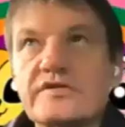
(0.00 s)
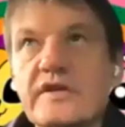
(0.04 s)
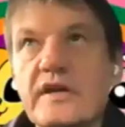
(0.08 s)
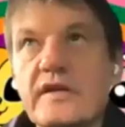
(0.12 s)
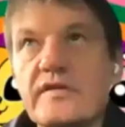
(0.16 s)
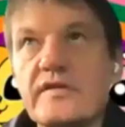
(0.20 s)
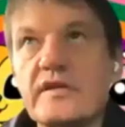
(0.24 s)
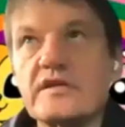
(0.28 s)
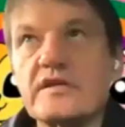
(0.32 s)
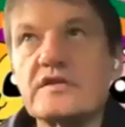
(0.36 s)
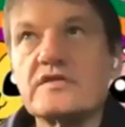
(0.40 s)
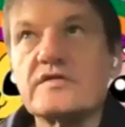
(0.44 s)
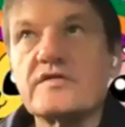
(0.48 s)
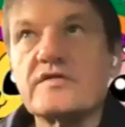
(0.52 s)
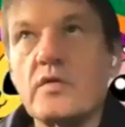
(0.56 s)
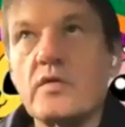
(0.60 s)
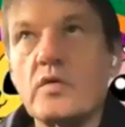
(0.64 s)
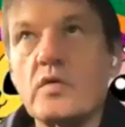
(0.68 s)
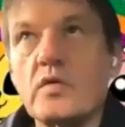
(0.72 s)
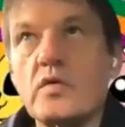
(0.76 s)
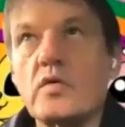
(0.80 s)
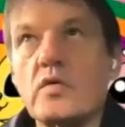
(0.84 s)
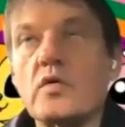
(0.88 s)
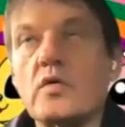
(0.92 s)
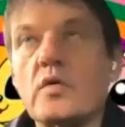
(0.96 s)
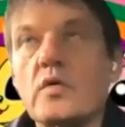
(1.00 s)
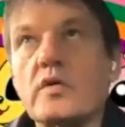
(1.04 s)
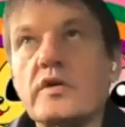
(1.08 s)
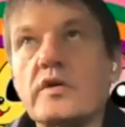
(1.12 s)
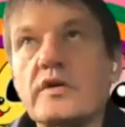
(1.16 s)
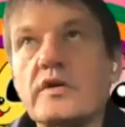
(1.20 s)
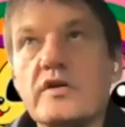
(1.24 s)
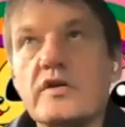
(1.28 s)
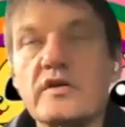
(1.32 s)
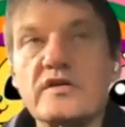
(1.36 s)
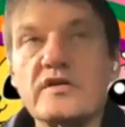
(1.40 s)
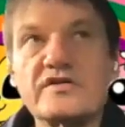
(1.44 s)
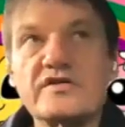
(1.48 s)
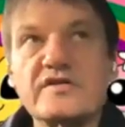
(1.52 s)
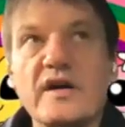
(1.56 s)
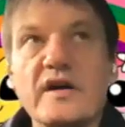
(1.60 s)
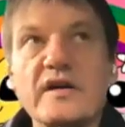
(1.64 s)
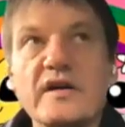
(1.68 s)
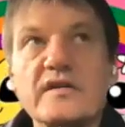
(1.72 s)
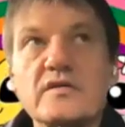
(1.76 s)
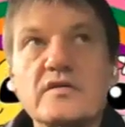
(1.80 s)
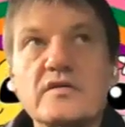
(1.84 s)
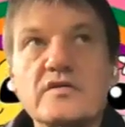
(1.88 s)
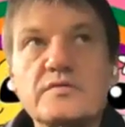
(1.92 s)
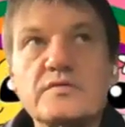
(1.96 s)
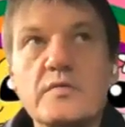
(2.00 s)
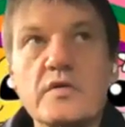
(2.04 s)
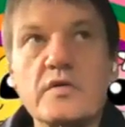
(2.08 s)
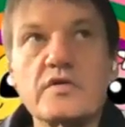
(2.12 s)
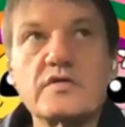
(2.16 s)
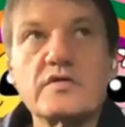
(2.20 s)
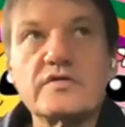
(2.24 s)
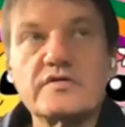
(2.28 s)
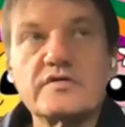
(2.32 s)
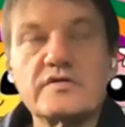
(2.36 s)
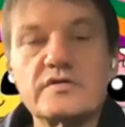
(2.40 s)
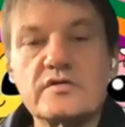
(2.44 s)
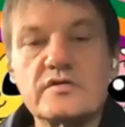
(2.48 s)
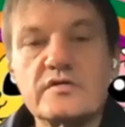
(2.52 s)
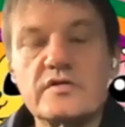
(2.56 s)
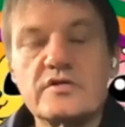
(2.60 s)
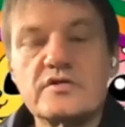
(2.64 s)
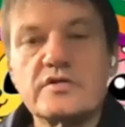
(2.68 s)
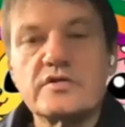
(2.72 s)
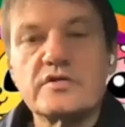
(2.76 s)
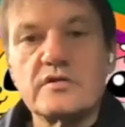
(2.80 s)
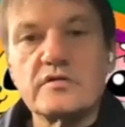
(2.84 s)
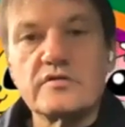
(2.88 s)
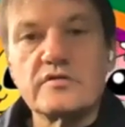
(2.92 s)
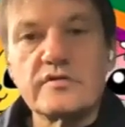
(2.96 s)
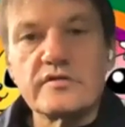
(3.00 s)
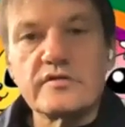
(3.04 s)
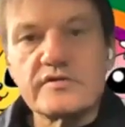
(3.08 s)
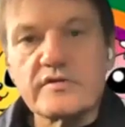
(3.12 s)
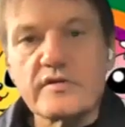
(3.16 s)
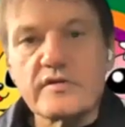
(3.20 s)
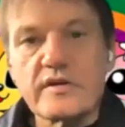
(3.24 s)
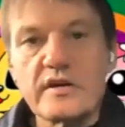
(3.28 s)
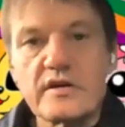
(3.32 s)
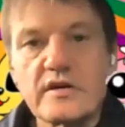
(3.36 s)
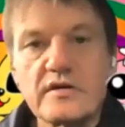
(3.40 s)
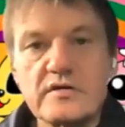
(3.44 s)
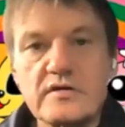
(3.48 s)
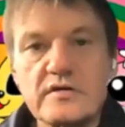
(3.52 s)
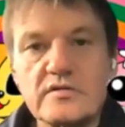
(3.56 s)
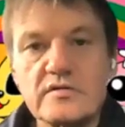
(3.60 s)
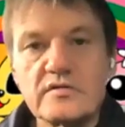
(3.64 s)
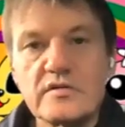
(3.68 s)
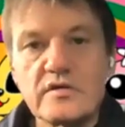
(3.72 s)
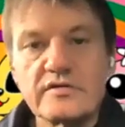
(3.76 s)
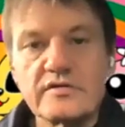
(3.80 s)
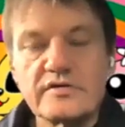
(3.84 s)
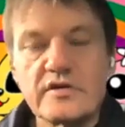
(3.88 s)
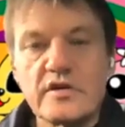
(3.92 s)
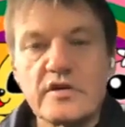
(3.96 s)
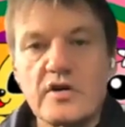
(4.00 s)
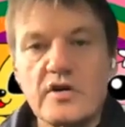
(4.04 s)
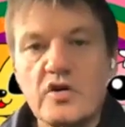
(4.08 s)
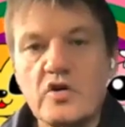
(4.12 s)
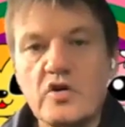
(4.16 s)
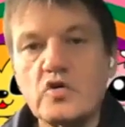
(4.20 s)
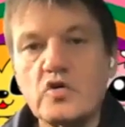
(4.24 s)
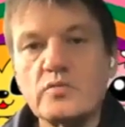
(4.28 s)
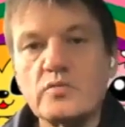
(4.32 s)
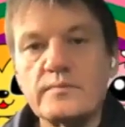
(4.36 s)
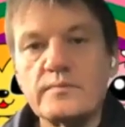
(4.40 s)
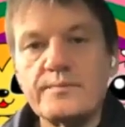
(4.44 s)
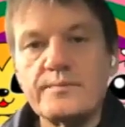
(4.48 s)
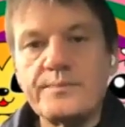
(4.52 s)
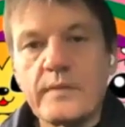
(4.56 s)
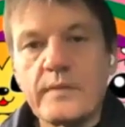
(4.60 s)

set this you can assign those books to the children so they can do those at home.